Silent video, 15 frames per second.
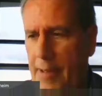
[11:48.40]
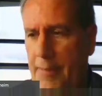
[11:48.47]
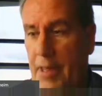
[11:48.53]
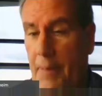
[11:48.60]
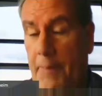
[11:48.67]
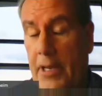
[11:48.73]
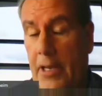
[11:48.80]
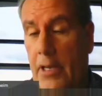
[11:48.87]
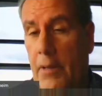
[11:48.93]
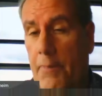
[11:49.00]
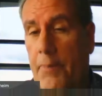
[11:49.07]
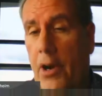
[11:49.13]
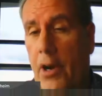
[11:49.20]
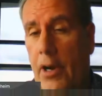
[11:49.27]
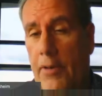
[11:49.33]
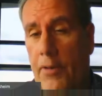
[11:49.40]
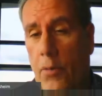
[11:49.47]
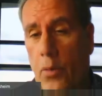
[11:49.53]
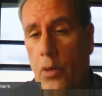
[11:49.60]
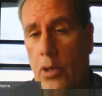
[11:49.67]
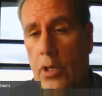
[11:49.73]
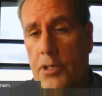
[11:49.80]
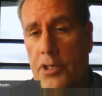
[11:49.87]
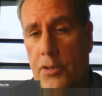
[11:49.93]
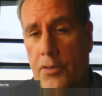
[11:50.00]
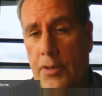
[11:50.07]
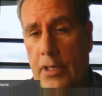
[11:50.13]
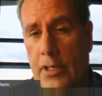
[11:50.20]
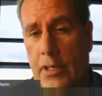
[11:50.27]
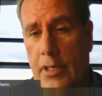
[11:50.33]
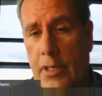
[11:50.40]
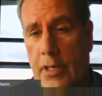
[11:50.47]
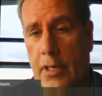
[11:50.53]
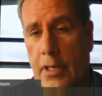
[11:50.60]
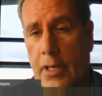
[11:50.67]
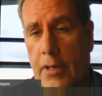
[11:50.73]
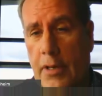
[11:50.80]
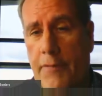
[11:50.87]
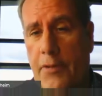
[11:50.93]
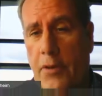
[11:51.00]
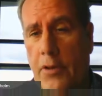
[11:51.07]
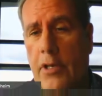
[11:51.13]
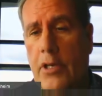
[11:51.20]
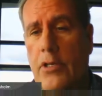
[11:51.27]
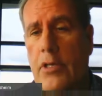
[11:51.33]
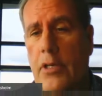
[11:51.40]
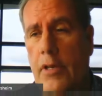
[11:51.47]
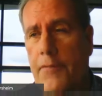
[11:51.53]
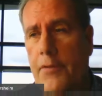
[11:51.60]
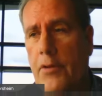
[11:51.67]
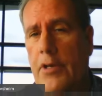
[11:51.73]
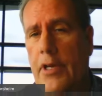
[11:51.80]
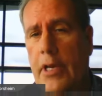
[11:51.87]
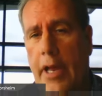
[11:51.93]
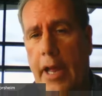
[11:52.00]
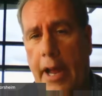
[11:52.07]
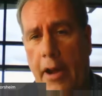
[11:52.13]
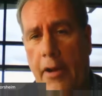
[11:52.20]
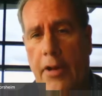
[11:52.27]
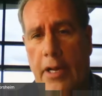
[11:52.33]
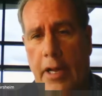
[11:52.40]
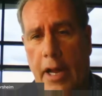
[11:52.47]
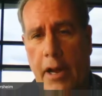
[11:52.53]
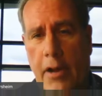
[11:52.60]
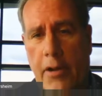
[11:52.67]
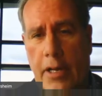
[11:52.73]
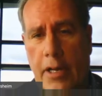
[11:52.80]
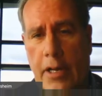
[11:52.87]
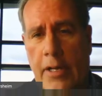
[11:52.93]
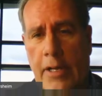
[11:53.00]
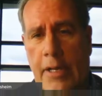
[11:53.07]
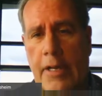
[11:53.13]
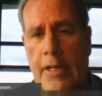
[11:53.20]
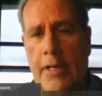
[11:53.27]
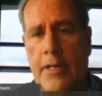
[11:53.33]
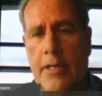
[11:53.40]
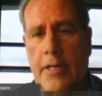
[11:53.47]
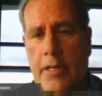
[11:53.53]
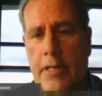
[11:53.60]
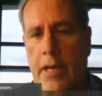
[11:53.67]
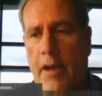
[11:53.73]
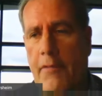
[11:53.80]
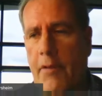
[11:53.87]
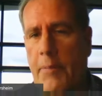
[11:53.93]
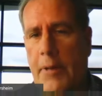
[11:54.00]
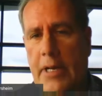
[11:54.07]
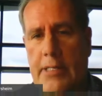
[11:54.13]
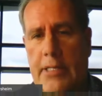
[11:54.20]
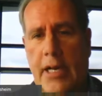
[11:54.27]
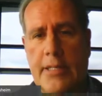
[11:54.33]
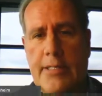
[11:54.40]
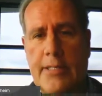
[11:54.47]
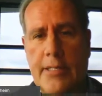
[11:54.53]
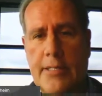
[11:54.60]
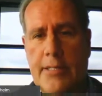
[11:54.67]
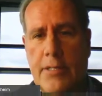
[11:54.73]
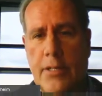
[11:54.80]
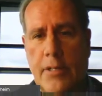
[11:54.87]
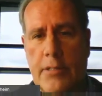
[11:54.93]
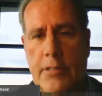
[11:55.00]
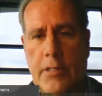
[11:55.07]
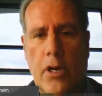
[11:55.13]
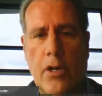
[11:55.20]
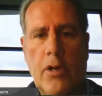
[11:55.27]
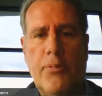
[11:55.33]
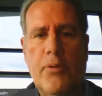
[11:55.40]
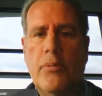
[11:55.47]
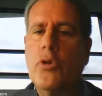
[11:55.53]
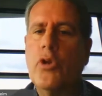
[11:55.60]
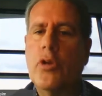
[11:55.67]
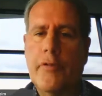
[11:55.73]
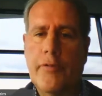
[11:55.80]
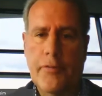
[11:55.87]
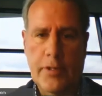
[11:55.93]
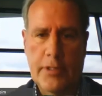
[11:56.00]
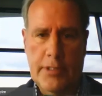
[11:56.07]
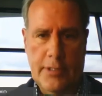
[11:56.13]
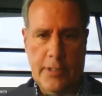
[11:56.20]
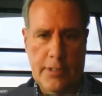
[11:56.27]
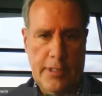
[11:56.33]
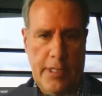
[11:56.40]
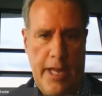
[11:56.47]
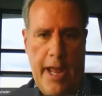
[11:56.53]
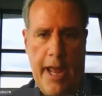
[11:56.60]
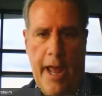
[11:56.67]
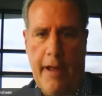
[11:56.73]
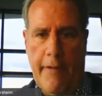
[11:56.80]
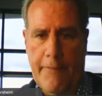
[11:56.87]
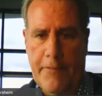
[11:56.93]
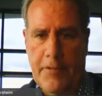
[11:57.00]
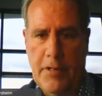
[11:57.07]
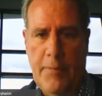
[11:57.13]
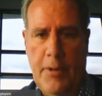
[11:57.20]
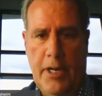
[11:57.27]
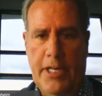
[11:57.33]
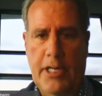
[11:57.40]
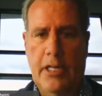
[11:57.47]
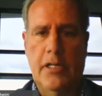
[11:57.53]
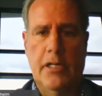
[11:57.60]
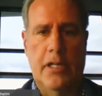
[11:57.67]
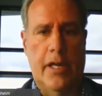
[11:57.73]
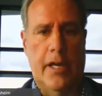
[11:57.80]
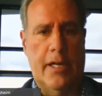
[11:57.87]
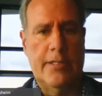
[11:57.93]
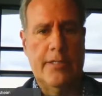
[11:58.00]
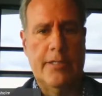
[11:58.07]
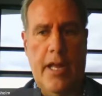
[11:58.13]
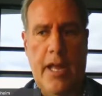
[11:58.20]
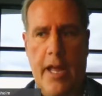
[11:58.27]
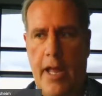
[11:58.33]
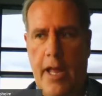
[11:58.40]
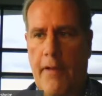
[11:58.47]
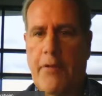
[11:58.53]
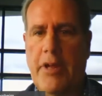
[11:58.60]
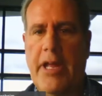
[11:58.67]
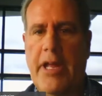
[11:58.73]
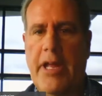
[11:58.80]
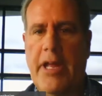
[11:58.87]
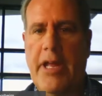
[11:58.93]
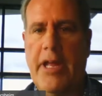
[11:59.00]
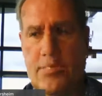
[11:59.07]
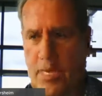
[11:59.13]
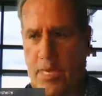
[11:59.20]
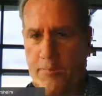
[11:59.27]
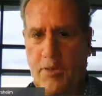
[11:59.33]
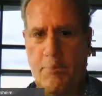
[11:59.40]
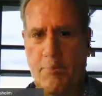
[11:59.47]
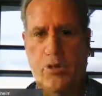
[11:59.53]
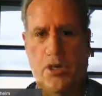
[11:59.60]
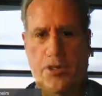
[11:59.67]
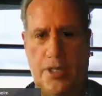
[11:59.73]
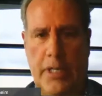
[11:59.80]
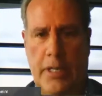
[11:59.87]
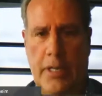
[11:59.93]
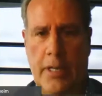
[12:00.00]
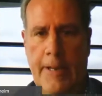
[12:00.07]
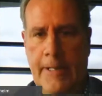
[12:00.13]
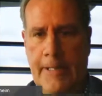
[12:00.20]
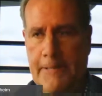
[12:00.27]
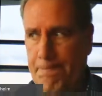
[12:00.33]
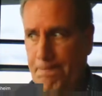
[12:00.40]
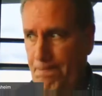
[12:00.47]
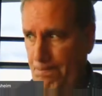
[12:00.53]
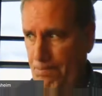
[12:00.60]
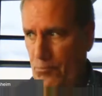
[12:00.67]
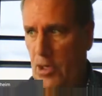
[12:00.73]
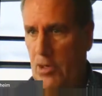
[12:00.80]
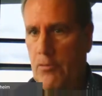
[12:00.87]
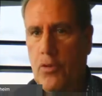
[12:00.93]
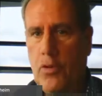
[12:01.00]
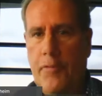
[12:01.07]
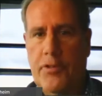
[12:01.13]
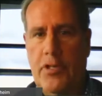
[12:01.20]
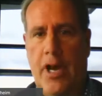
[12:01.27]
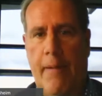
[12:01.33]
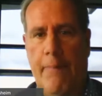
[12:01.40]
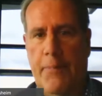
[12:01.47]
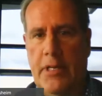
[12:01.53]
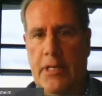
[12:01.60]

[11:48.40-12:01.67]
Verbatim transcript: uh, depending on the part of the world you're in, you know, if you're in a if you're in an arid area, yeah, everybody's got cisterns. Go to Bermuda, for instance. Everybody collects. Every house, every building, the